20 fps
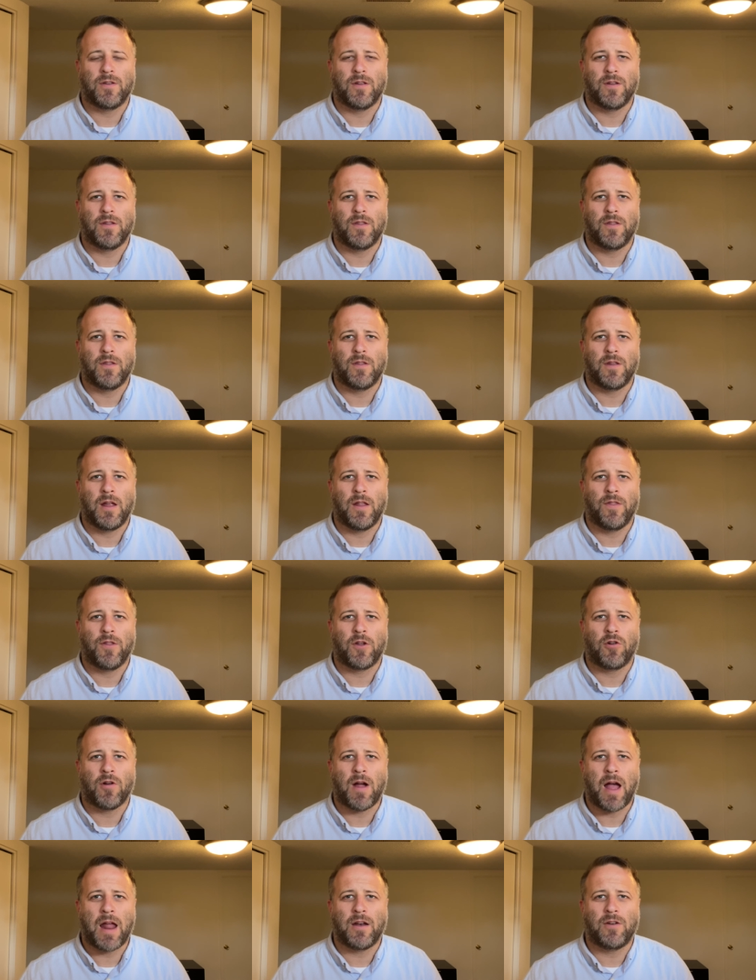and the
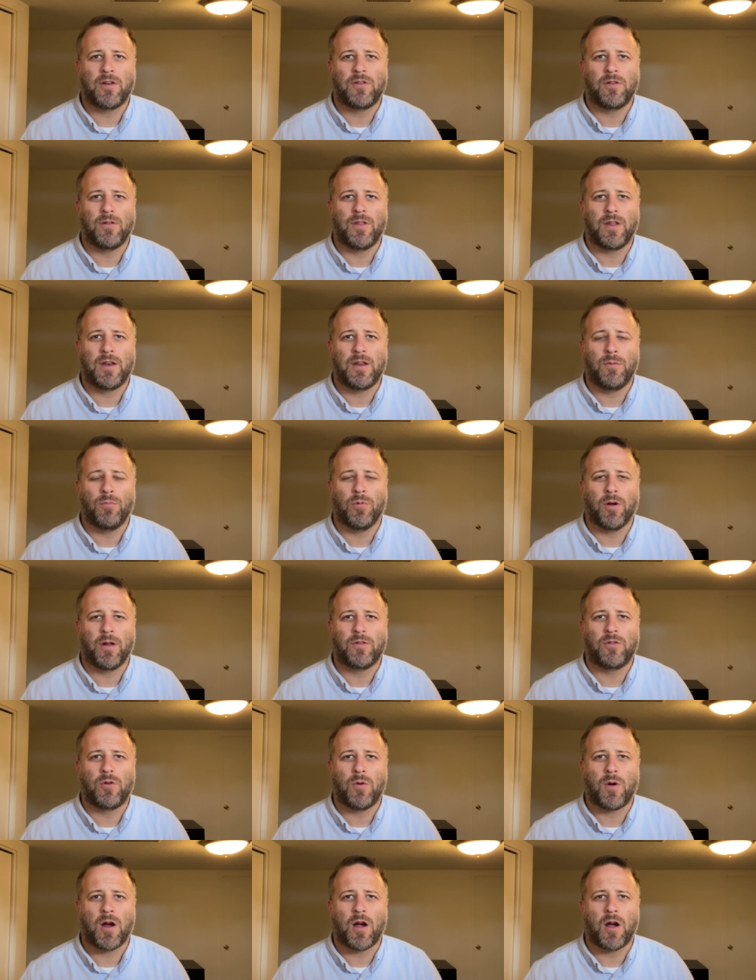gratitude that he brings
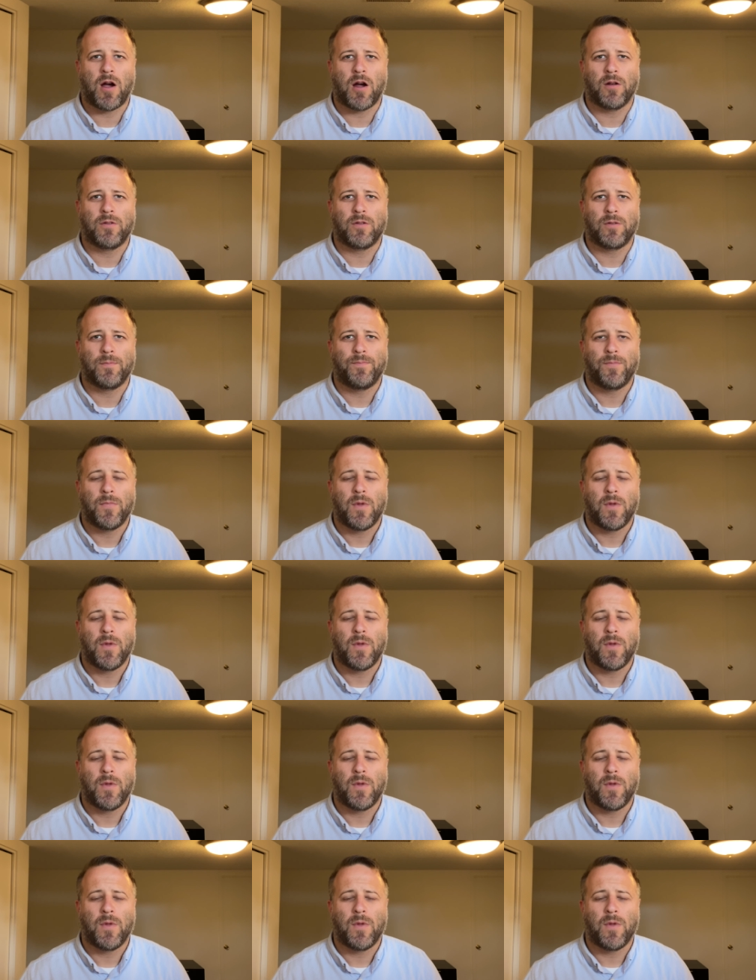to our hearts.